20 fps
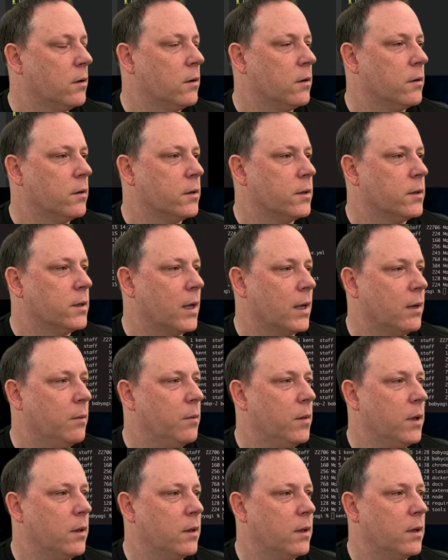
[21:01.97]
are the
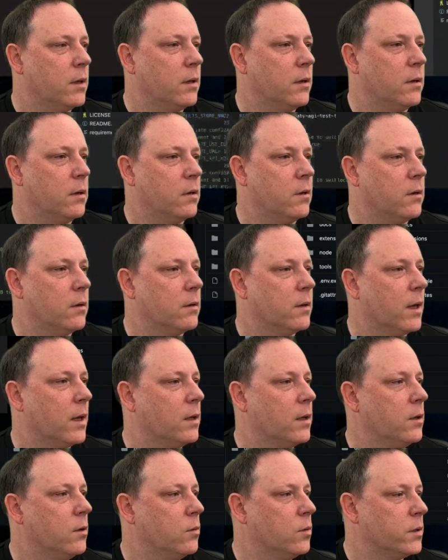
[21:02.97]
same thing
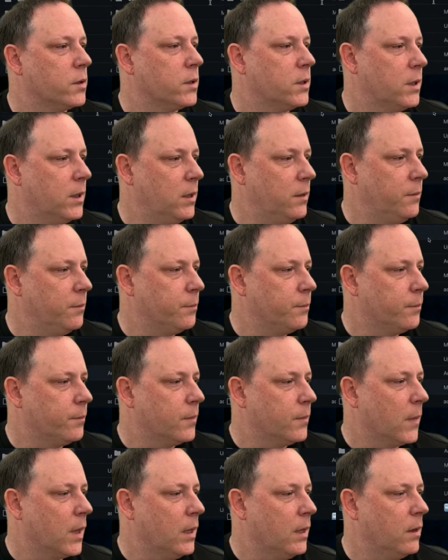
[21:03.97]
that you will see
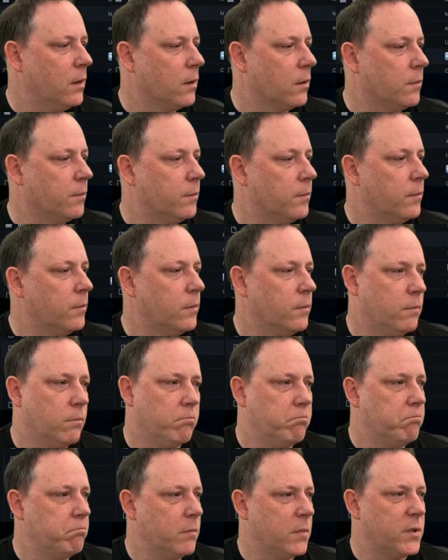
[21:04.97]
here.
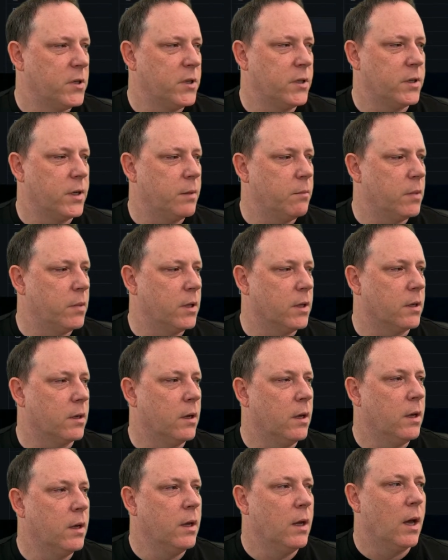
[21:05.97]
It's the same thing.
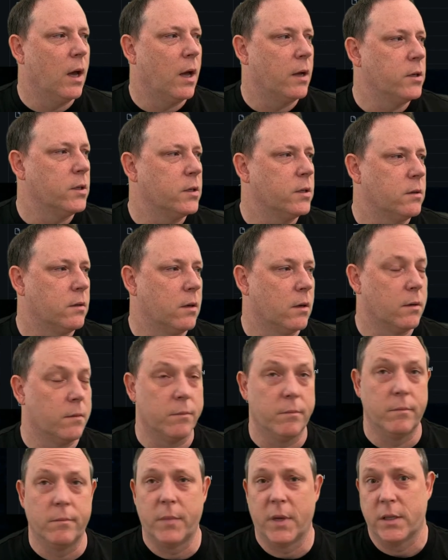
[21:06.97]
I just
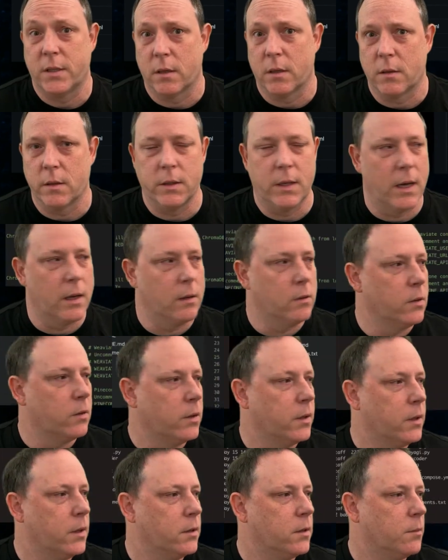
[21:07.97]
basically
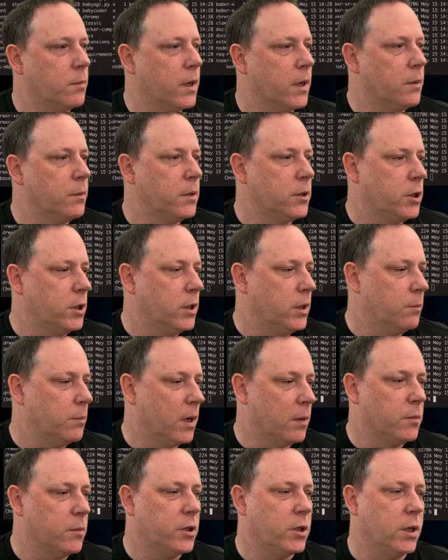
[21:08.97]
downloaded it to my
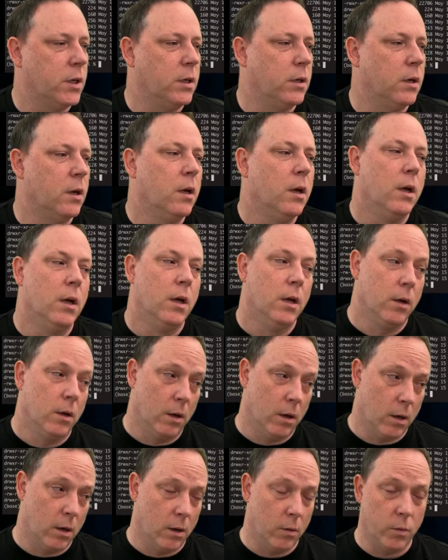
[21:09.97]
machine
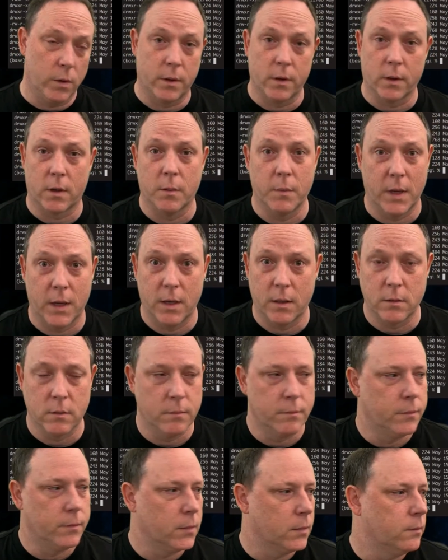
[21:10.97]
with a
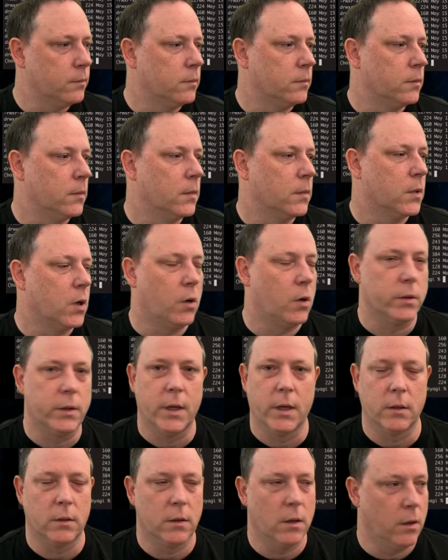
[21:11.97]
command
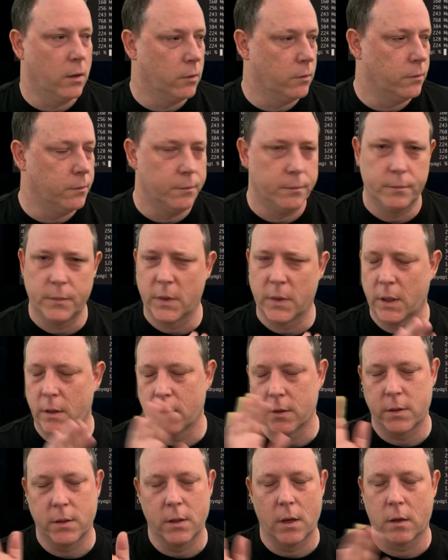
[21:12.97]
called git clone.
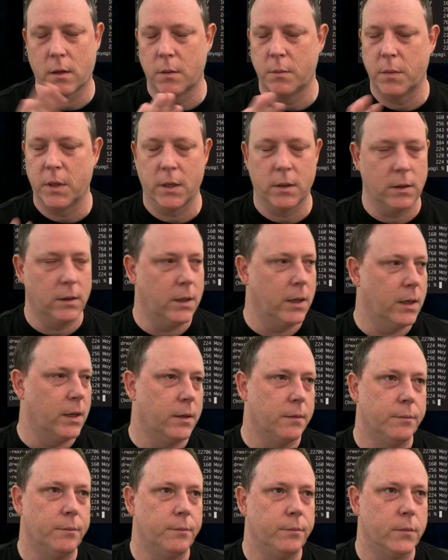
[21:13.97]
Again, this is not going to be a
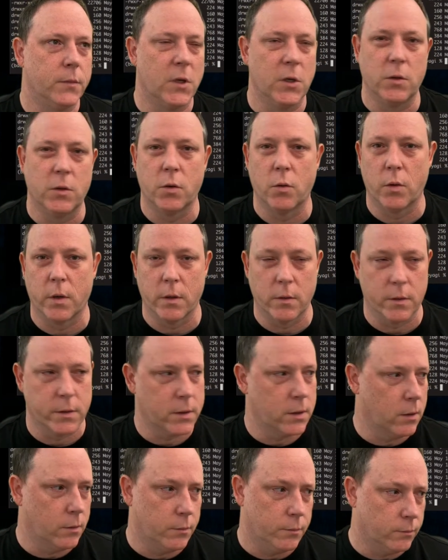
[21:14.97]
Git tutorial,
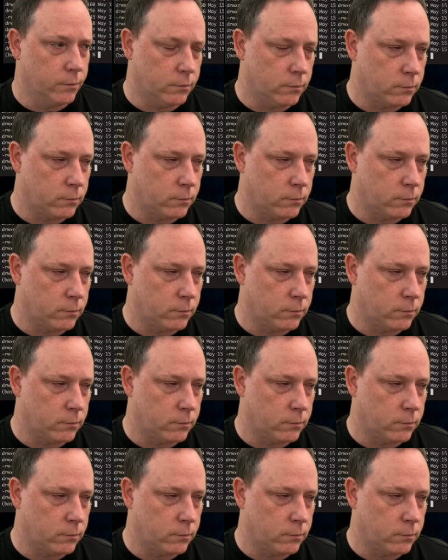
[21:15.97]
so